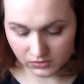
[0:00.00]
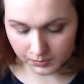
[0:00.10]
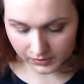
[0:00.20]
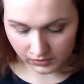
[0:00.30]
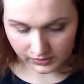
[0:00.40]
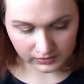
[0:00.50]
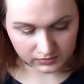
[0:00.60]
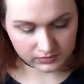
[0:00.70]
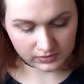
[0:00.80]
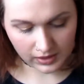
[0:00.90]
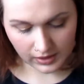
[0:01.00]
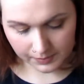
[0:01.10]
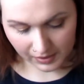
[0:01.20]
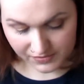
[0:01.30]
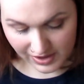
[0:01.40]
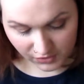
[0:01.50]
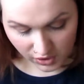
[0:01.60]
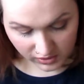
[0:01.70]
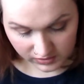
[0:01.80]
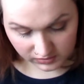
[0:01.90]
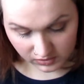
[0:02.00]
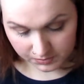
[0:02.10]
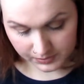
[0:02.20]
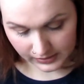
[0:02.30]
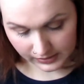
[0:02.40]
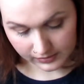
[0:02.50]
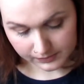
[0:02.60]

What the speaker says: to be honest. I've never heard of this company.